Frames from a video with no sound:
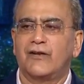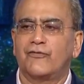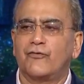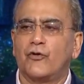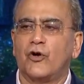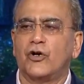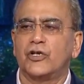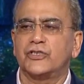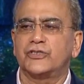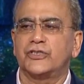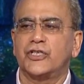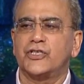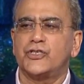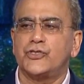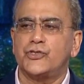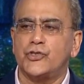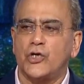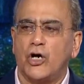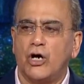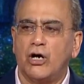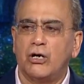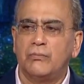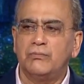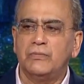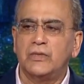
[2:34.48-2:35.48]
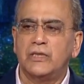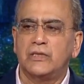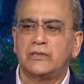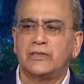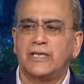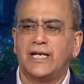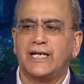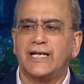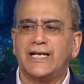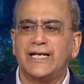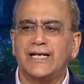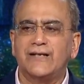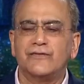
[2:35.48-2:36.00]
And of course, a
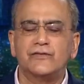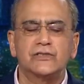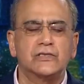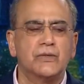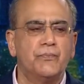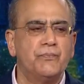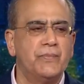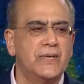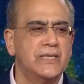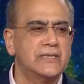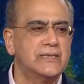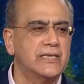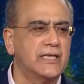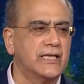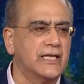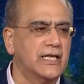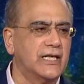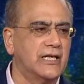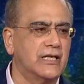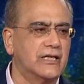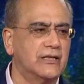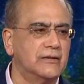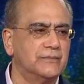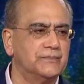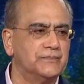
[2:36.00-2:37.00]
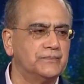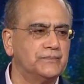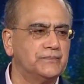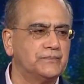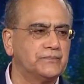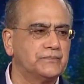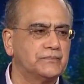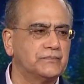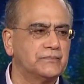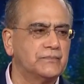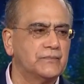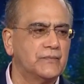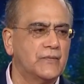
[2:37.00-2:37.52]
job that gives a basic income.
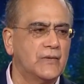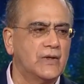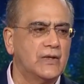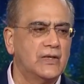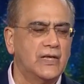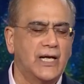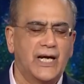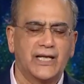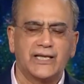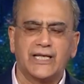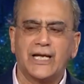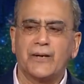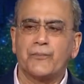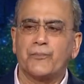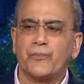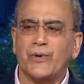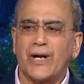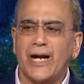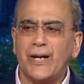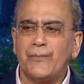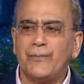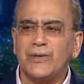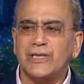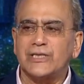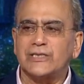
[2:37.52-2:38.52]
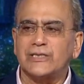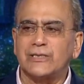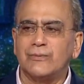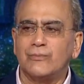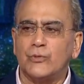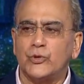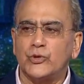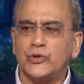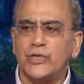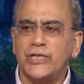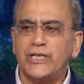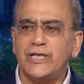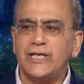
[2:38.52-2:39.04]
I think Prime
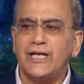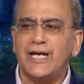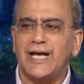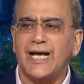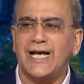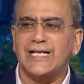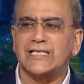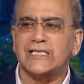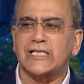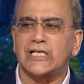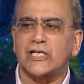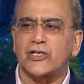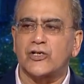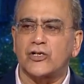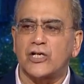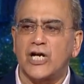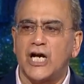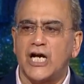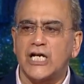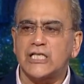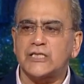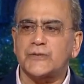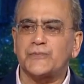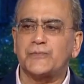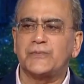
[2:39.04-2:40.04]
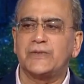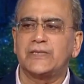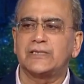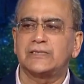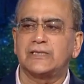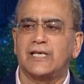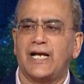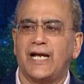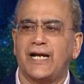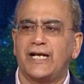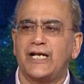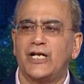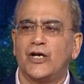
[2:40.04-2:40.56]
Minister Modi has grasped
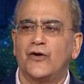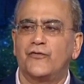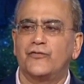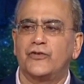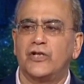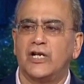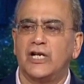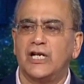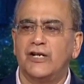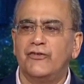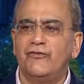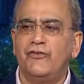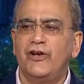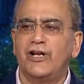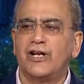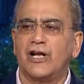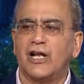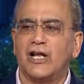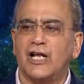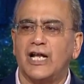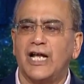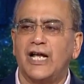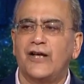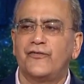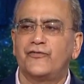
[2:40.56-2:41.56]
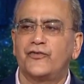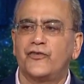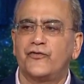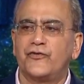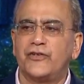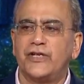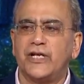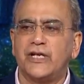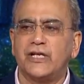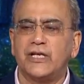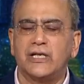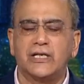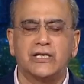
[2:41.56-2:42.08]
this idea of delivering a life
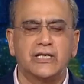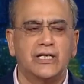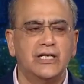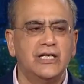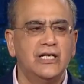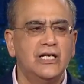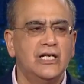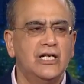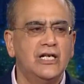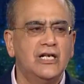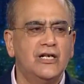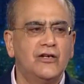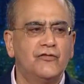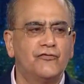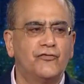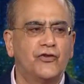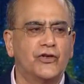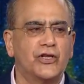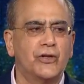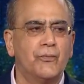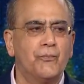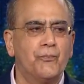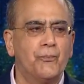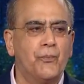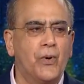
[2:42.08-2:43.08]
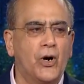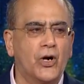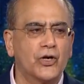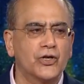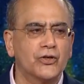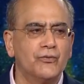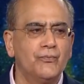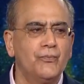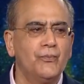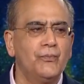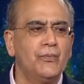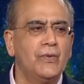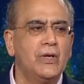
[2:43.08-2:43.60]
of dignity for the
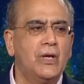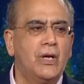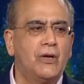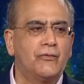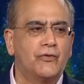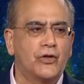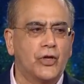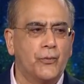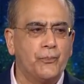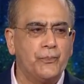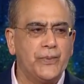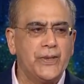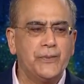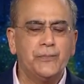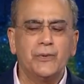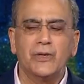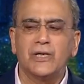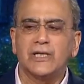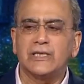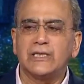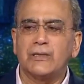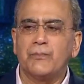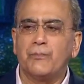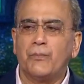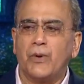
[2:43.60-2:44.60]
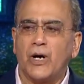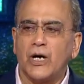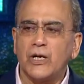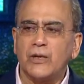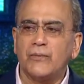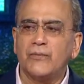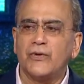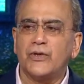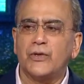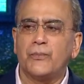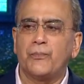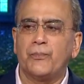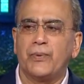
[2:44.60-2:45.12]
people at the
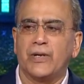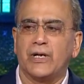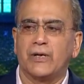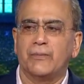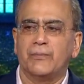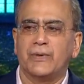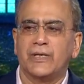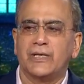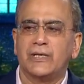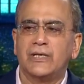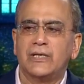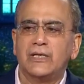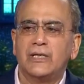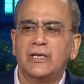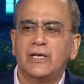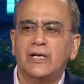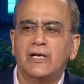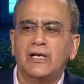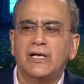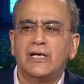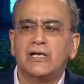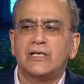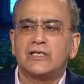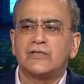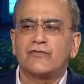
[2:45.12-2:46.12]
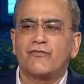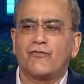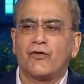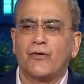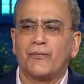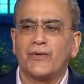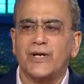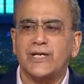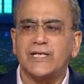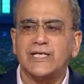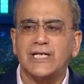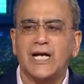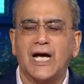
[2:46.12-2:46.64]
bottom of the pyramid
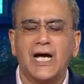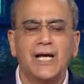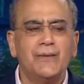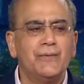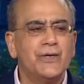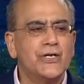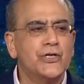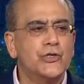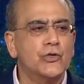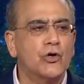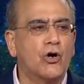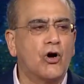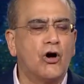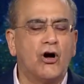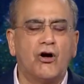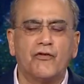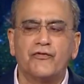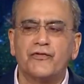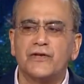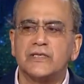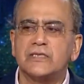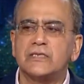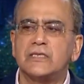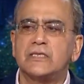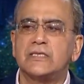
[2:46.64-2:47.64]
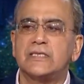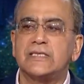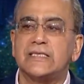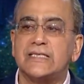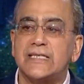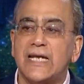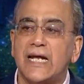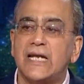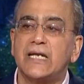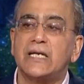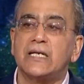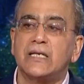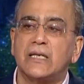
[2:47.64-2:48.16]
from the time he took office
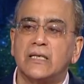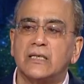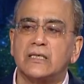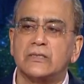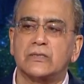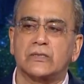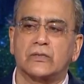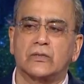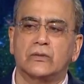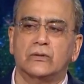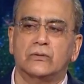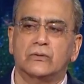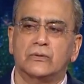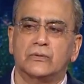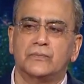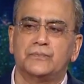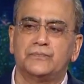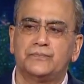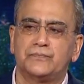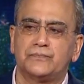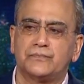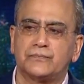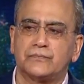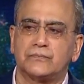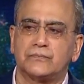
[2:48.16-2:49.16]
10 years ago.